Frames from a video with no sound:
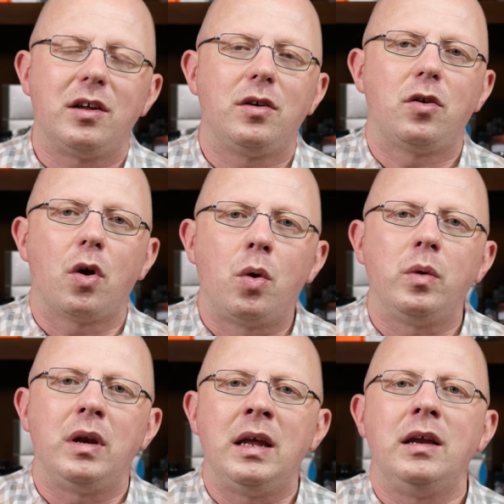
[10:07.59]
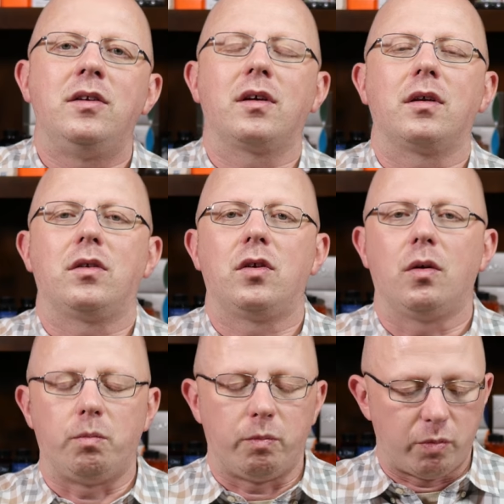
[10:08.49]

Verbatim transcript: You don't need to to